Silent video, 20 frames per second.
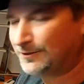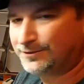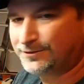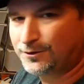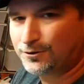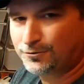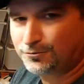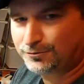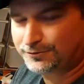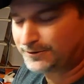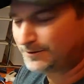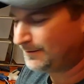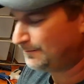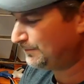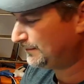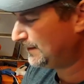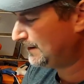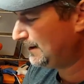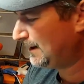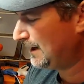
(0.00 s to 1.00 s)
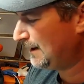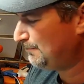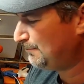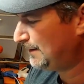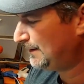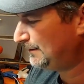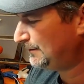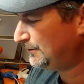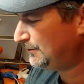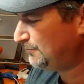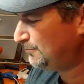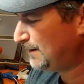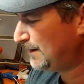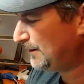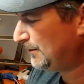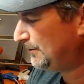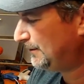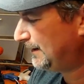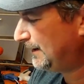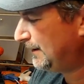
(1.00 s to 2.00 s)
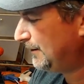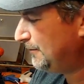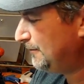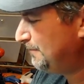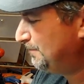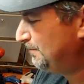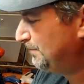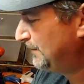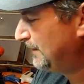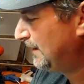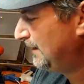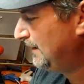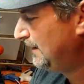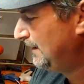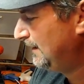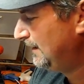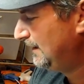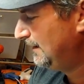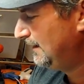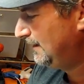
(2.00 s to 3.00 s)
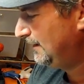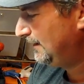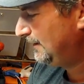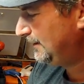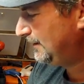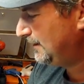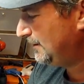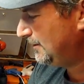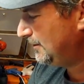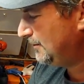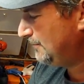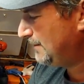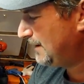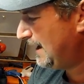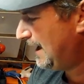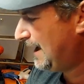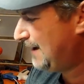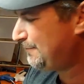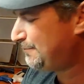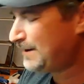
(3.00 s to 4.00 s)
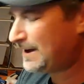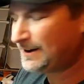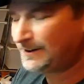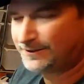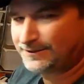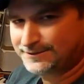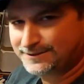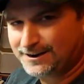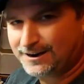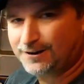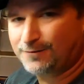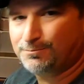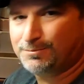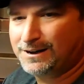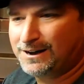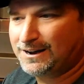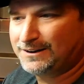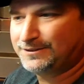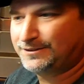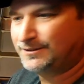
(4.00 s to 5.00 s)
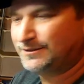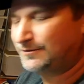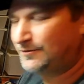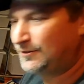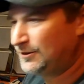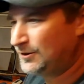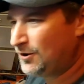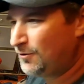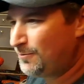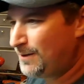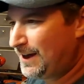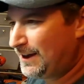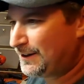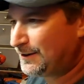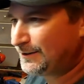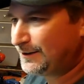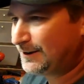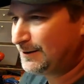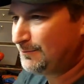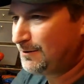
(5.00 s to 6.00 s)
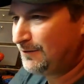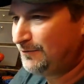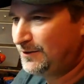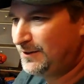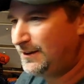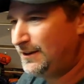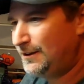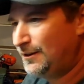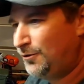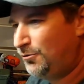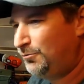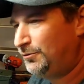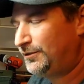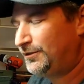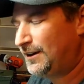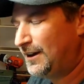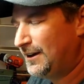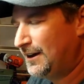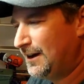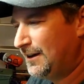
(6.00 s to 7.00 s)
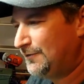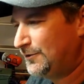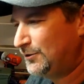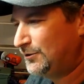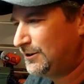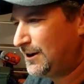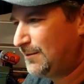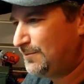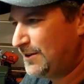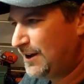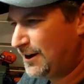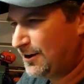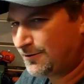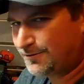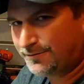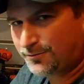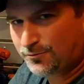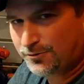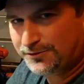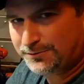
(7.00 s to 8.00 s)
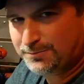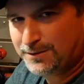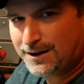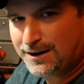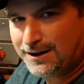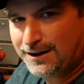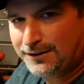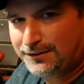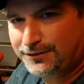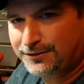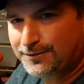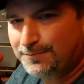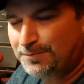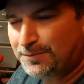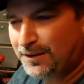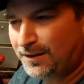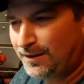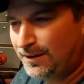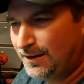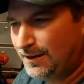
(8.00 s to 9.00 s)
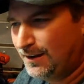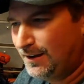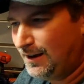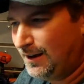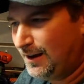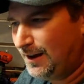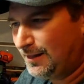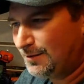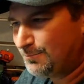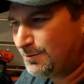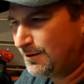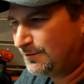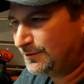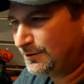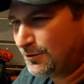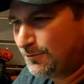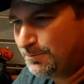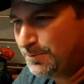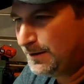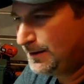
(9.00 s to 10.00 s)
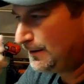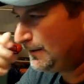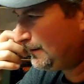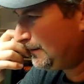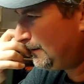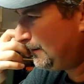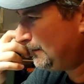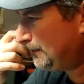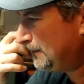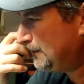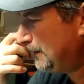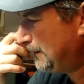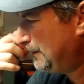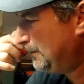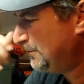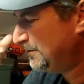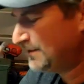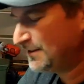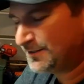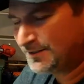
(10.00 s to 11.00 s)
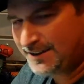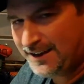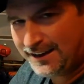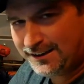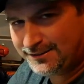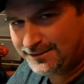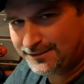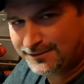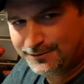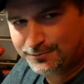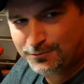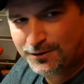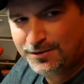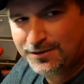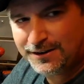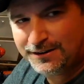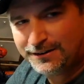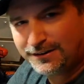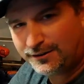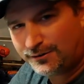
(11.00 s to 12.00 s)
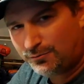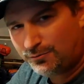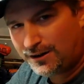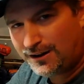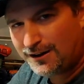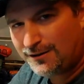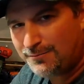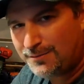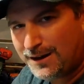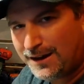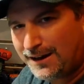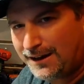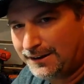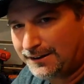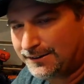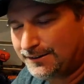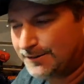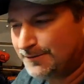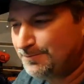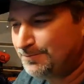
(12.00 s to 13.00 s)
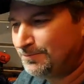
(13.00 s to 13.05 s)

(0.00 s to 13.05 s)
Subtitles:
been sold. I mainly do metal now. So, but I have painted entire boxes. If you go back and look at my videos, if you look up the Air Force box, Buffalo Bills, the Houston Texans one that I did a while back,